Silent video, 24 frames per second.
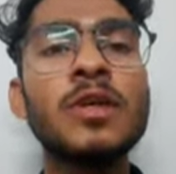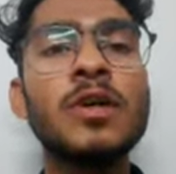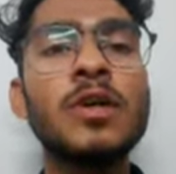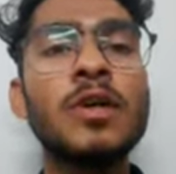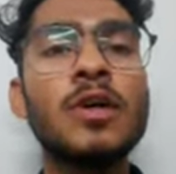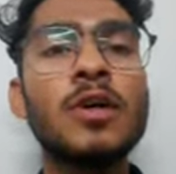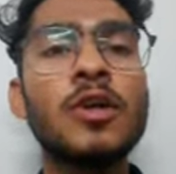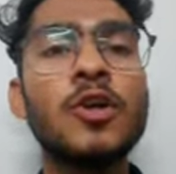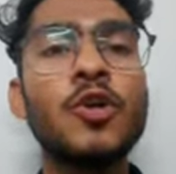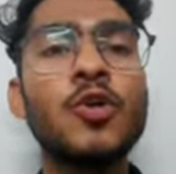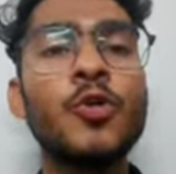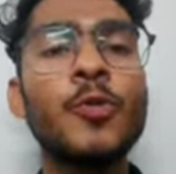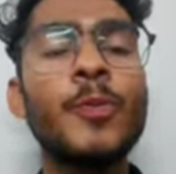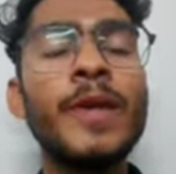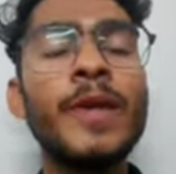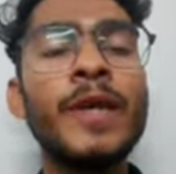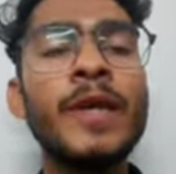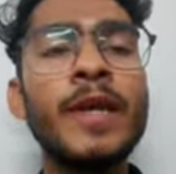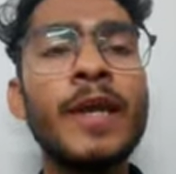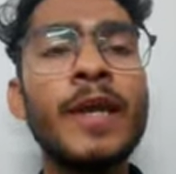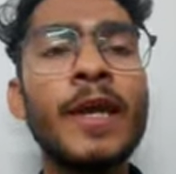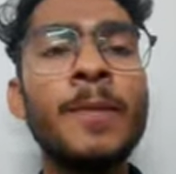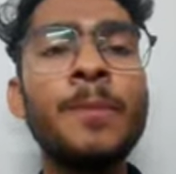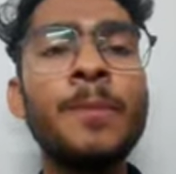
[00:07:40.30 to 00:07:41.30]
to be
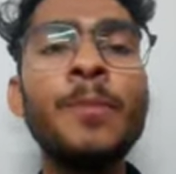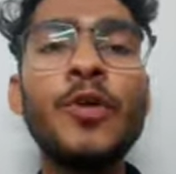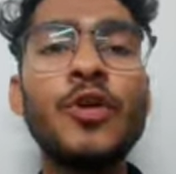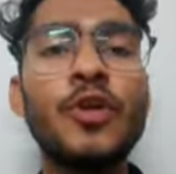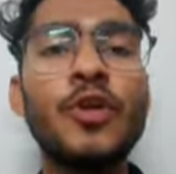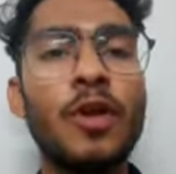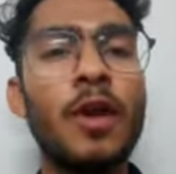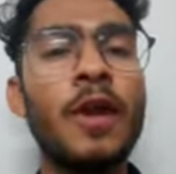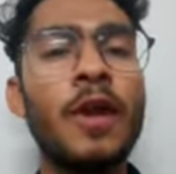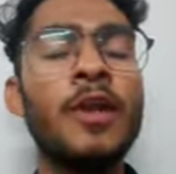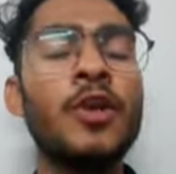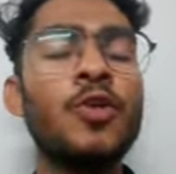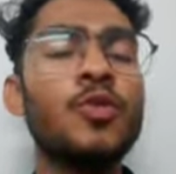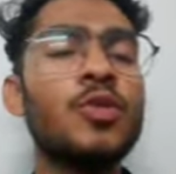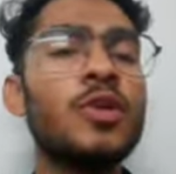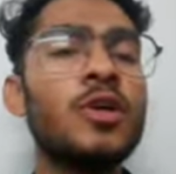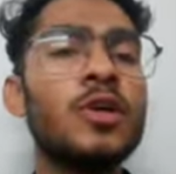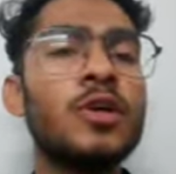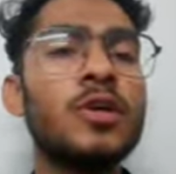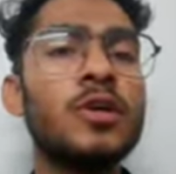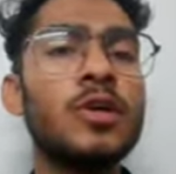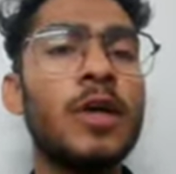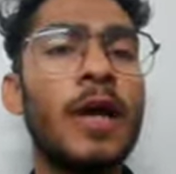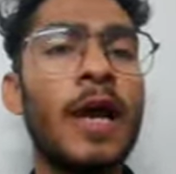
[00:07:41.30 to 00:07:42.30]
input into
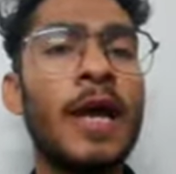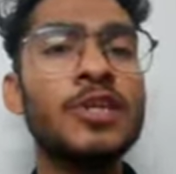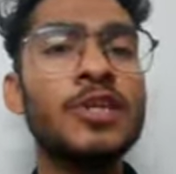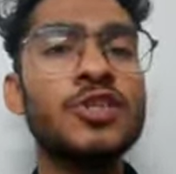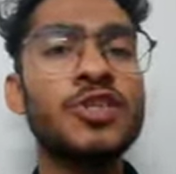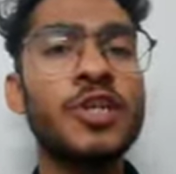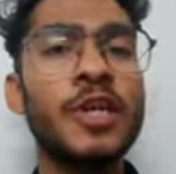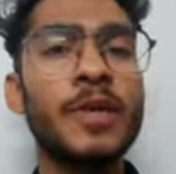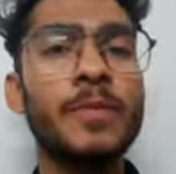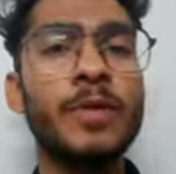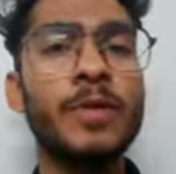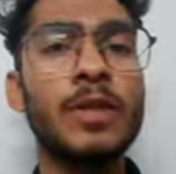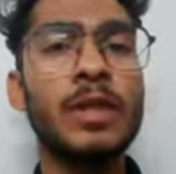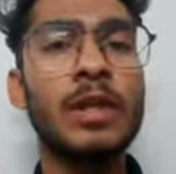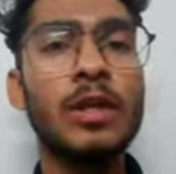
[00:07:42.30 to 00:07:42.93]
the hash table